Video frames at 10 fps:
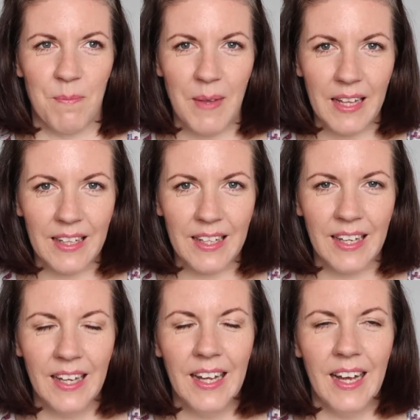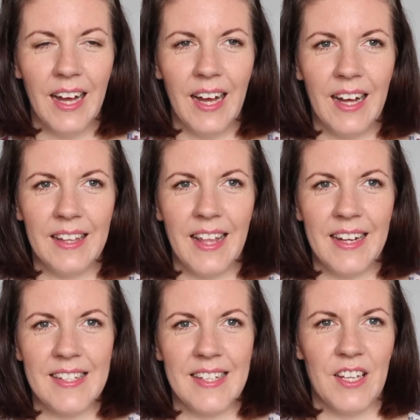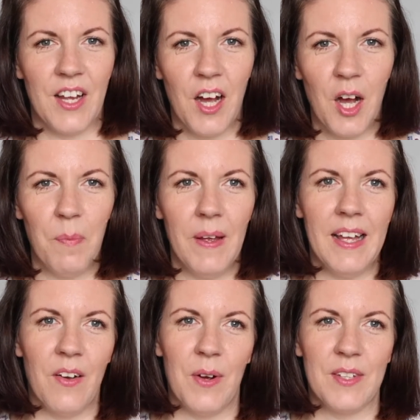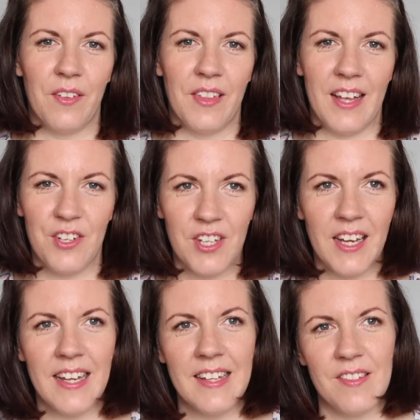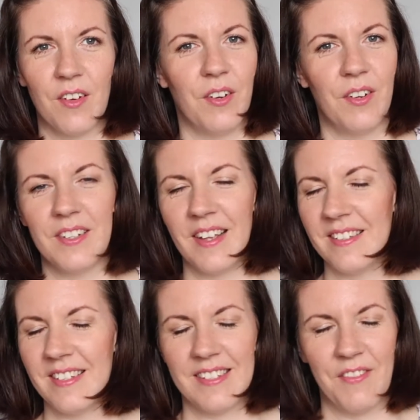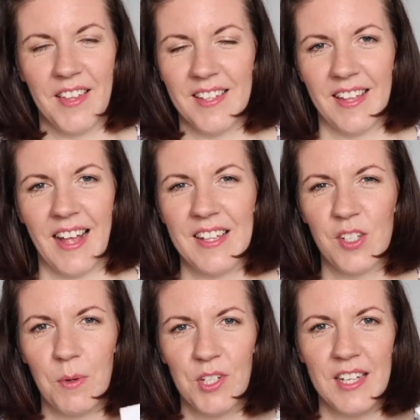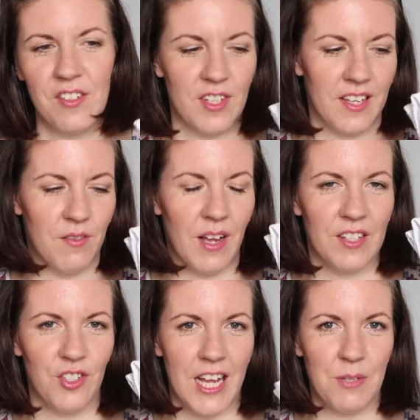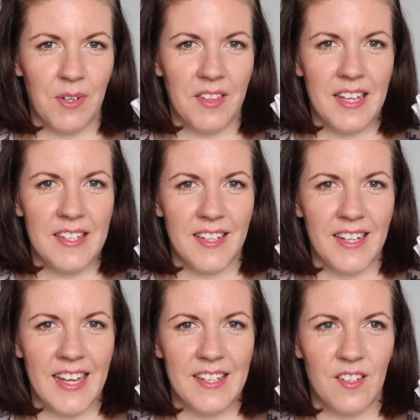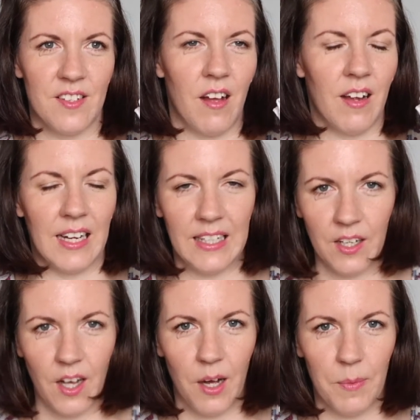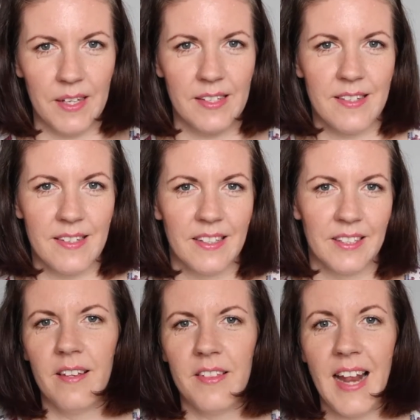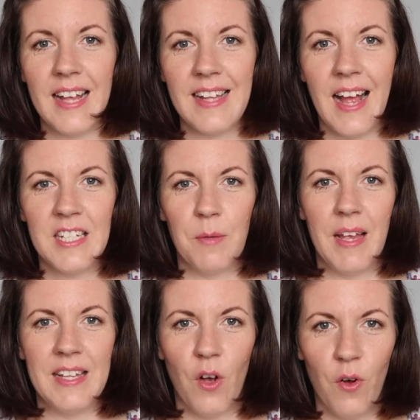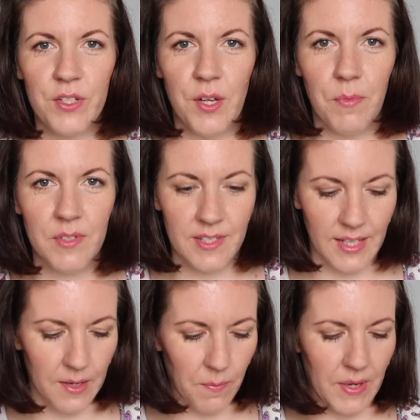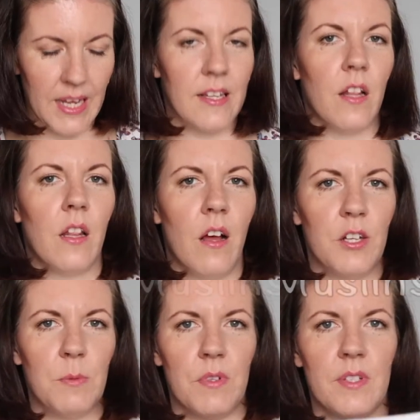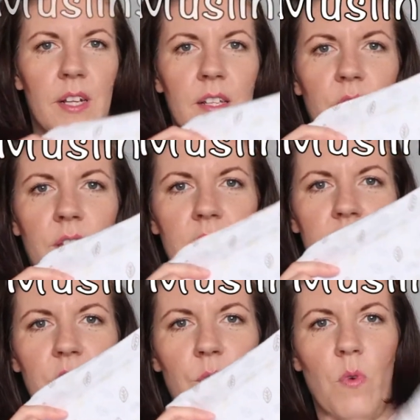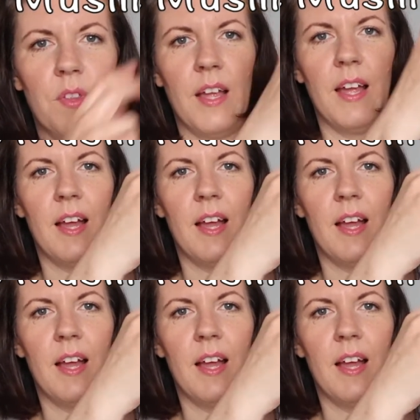milk, and then it's in your carpet or it's on their sheets, or and just different things like that. It's so much easier to change one of these than it is to start cleaning carpets. The next item is also muslin, but it's a large muslin. So this is one that I